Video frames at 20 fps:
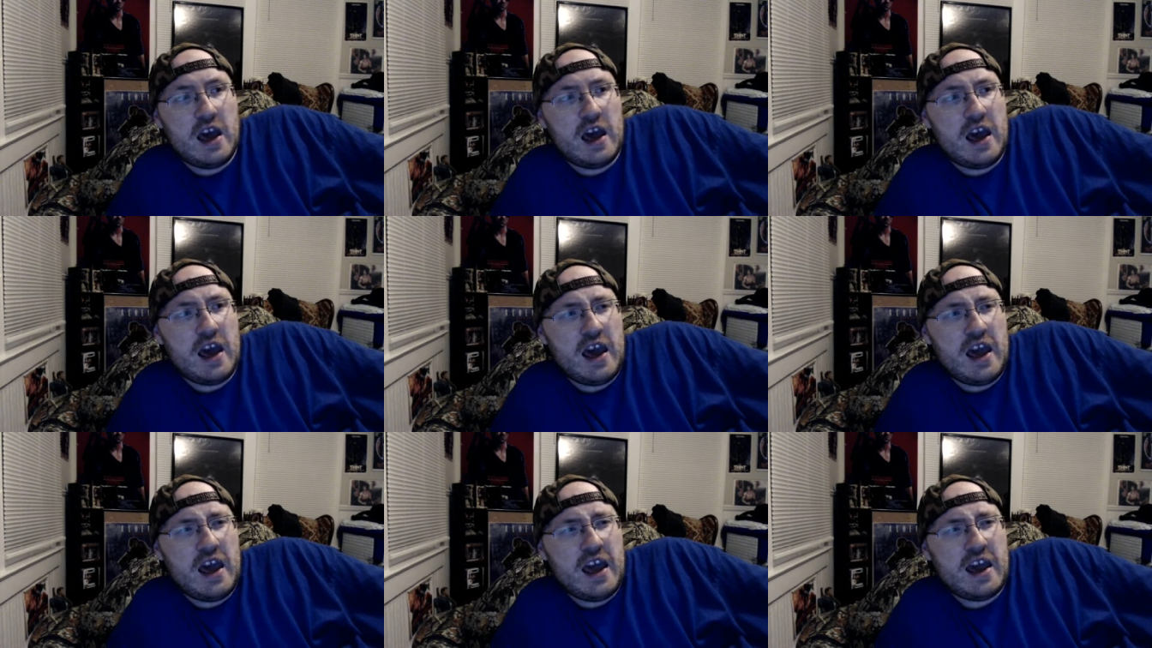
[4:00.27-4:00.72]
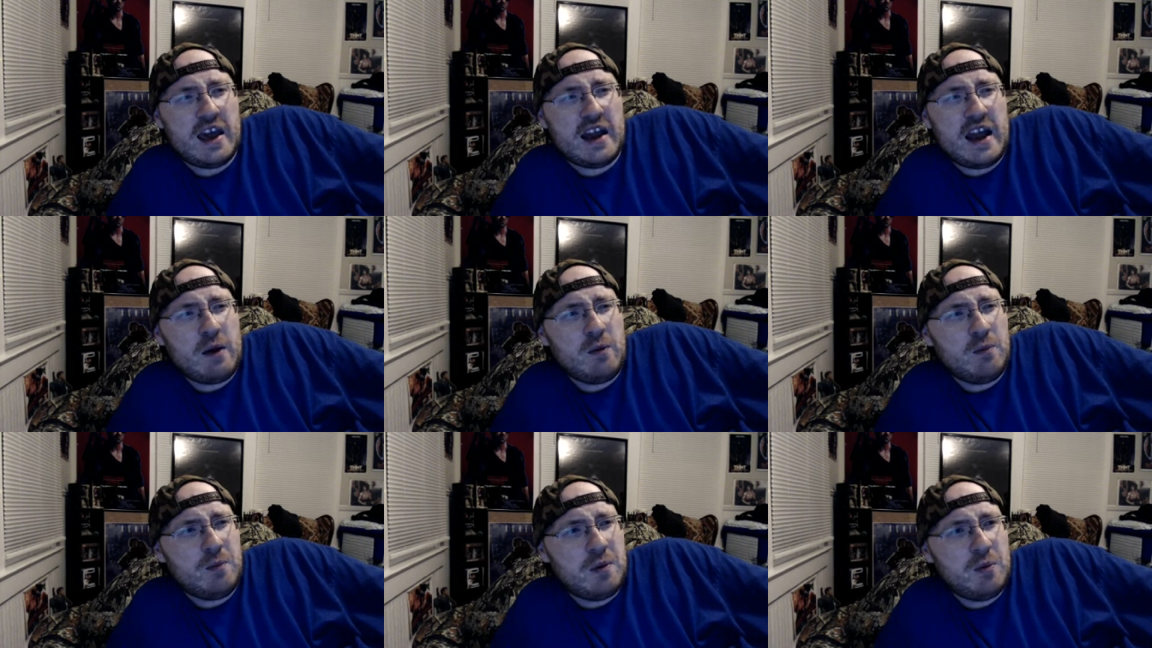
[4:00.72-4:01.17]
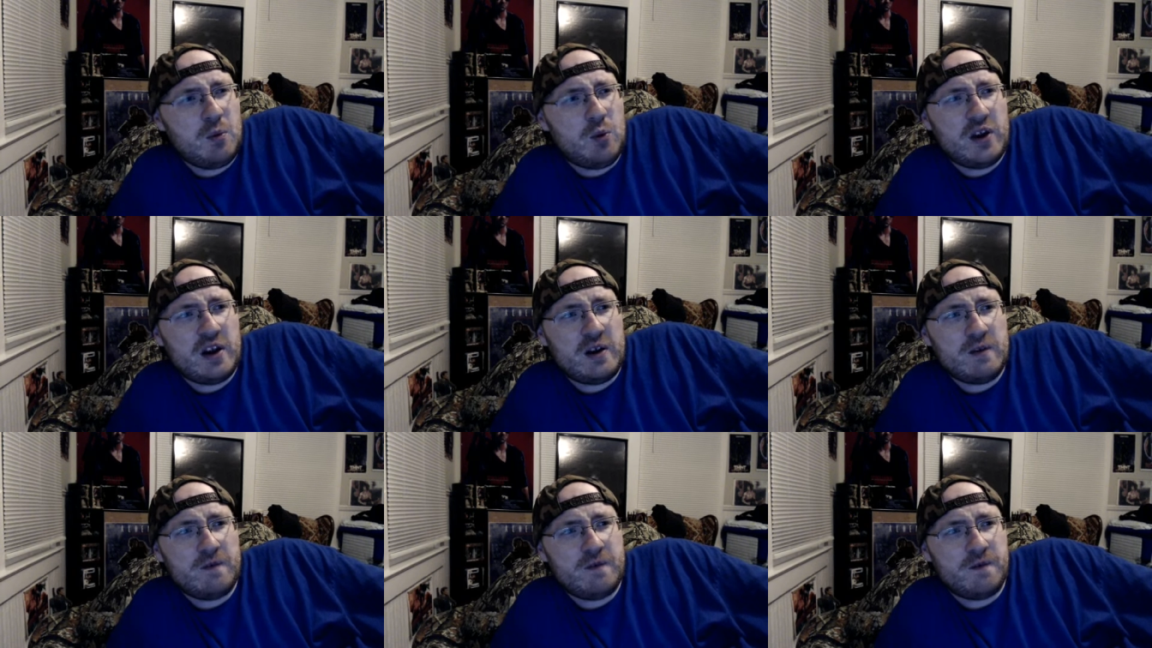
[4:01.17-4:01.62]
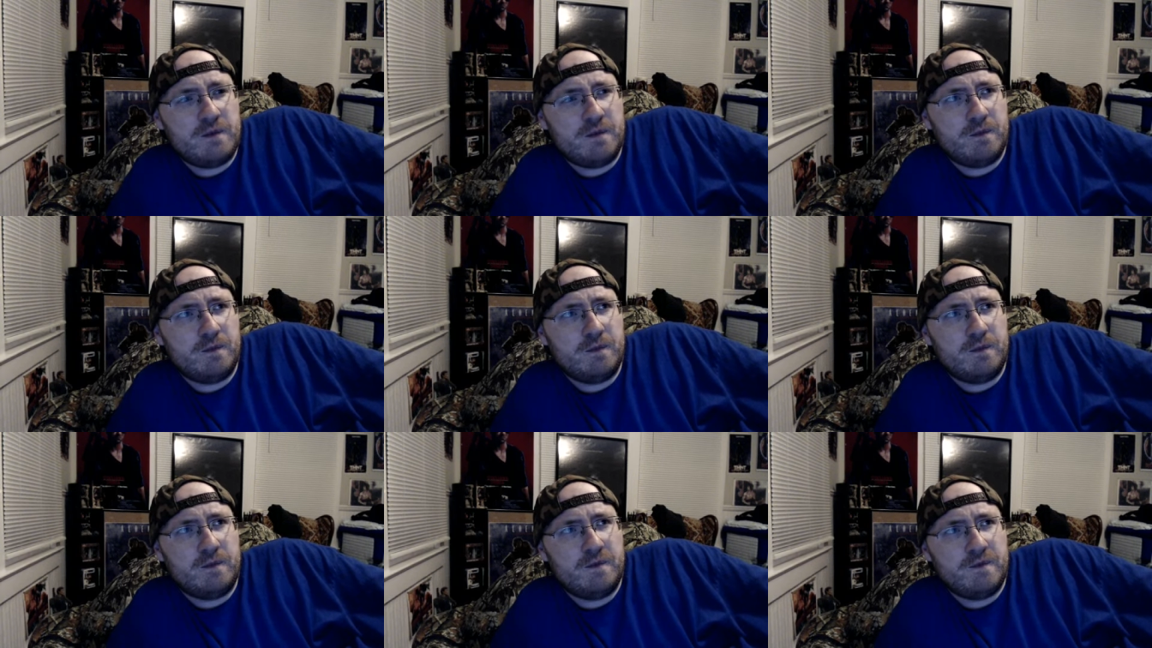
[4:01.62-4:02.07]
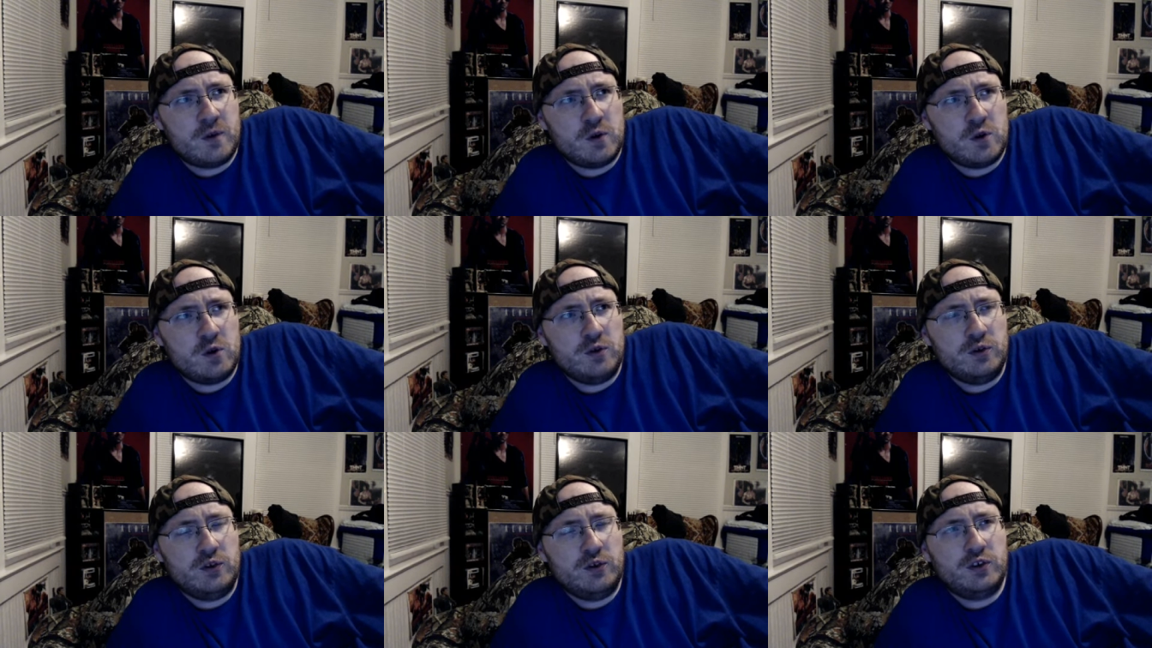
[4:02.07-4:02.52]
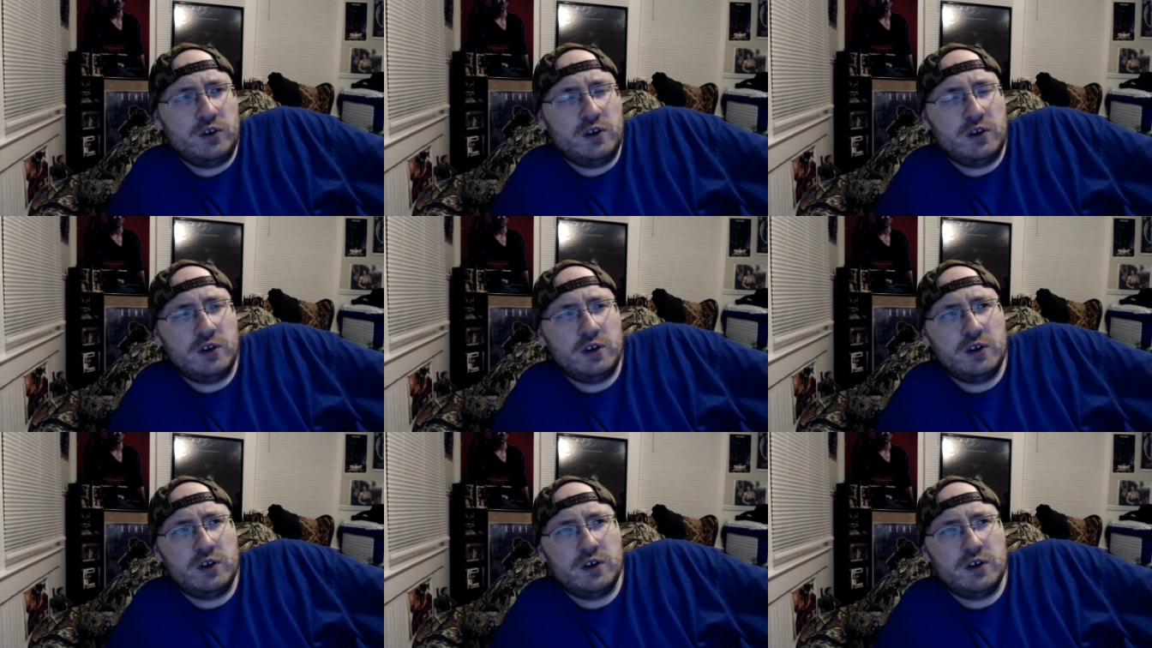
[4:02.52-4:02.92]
And I remember when I f first